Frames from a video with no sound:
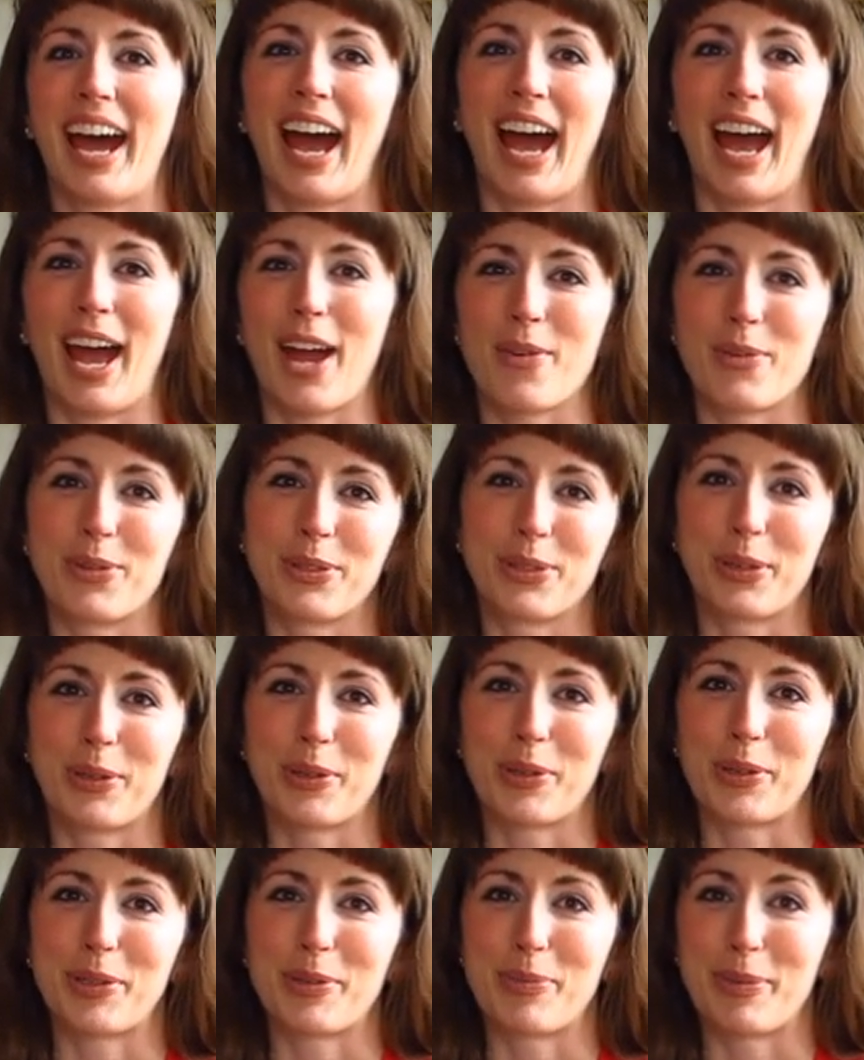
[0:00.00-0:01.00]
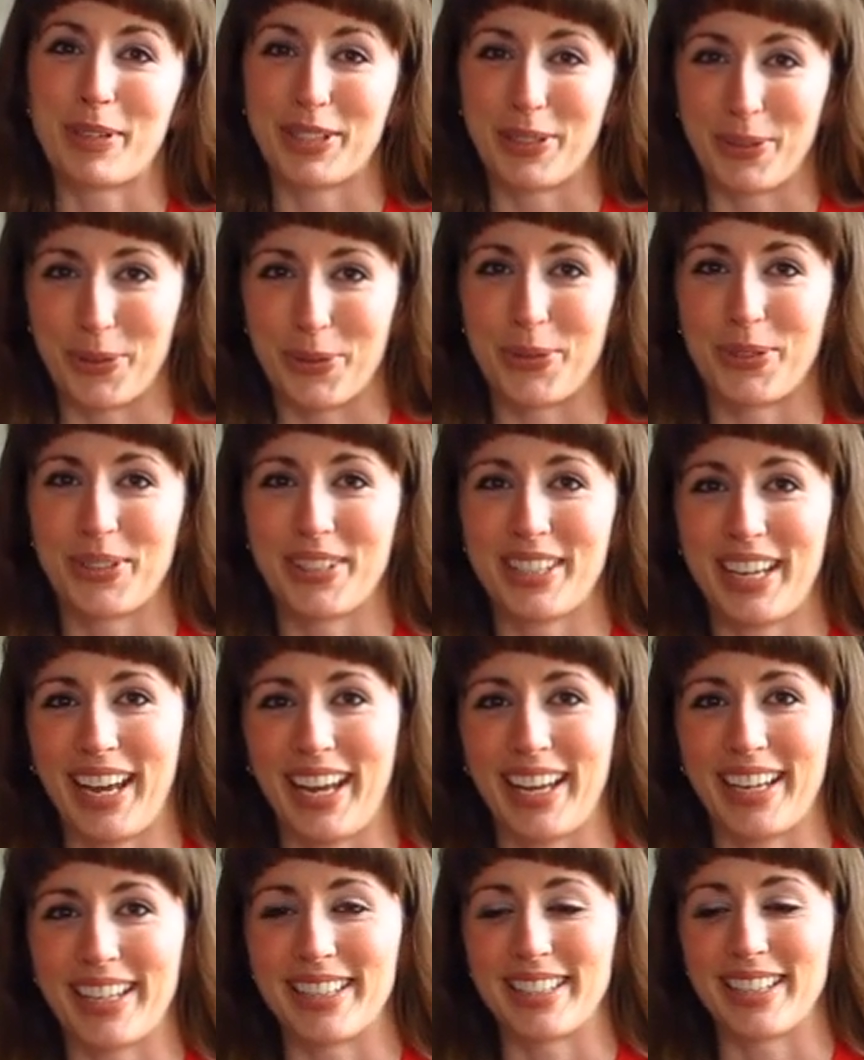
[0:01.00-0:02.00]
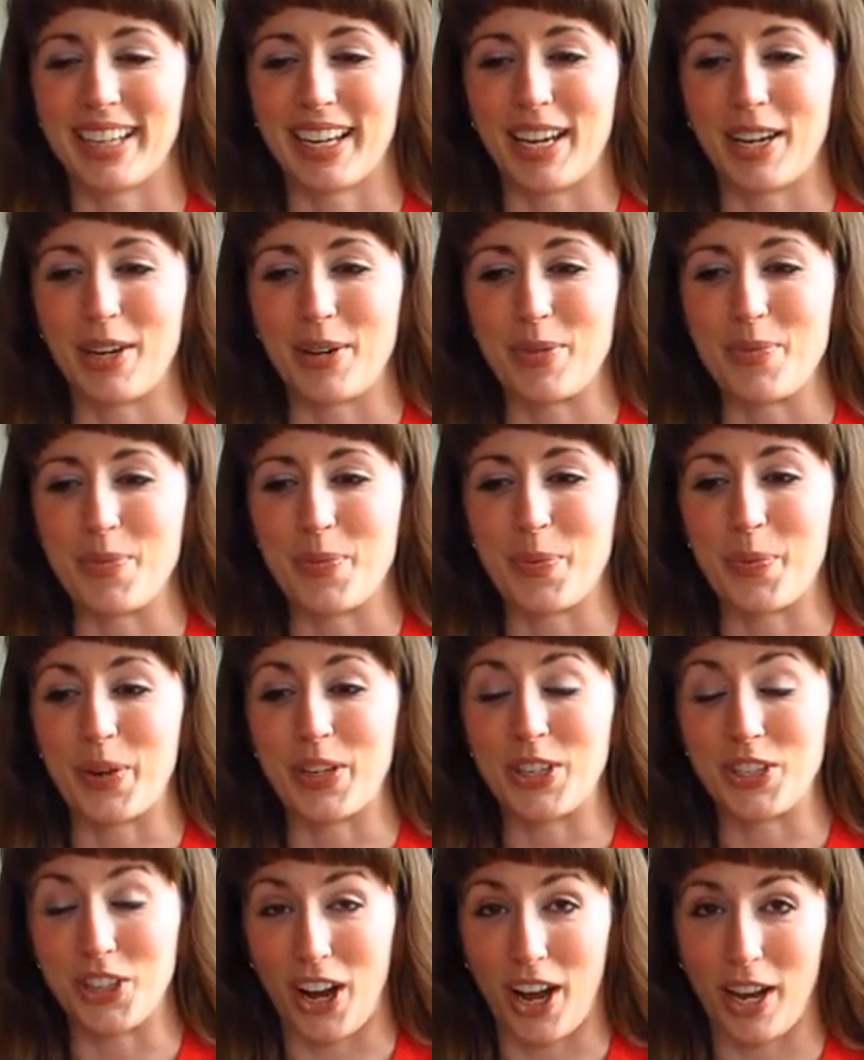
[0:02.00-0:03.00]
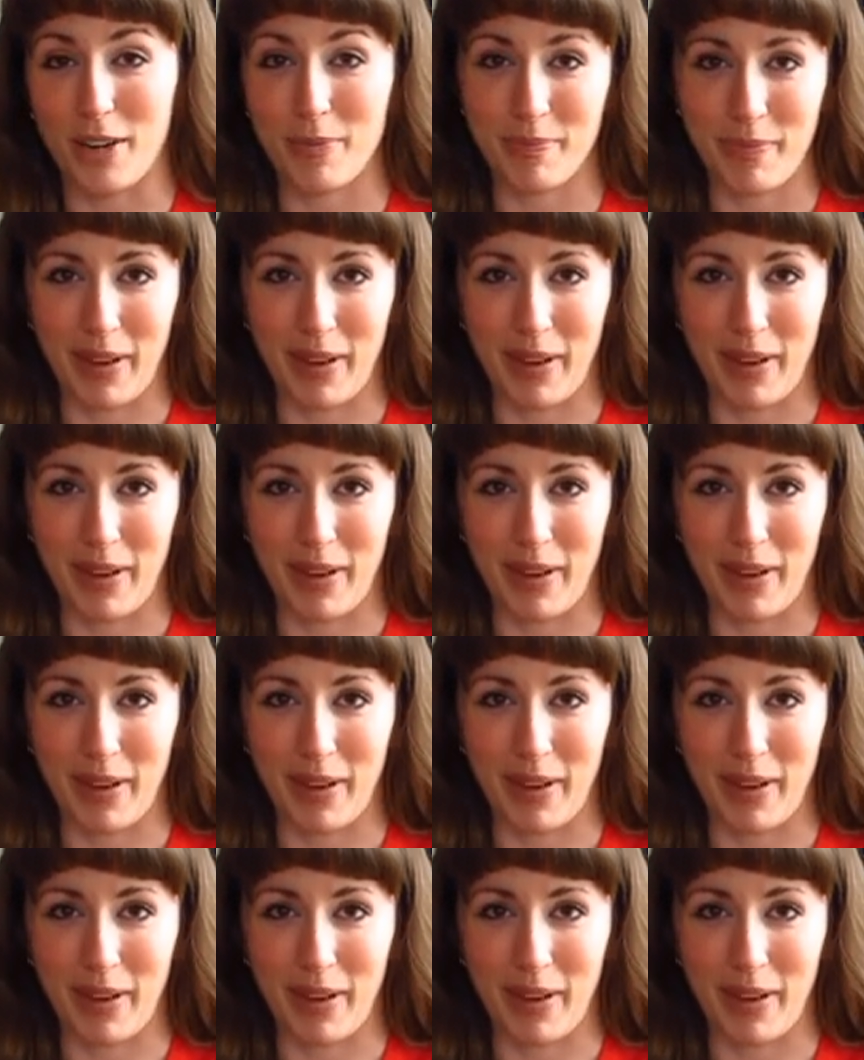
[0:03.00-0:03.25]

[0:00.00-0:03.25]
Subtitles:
I was going to be sold. And when John,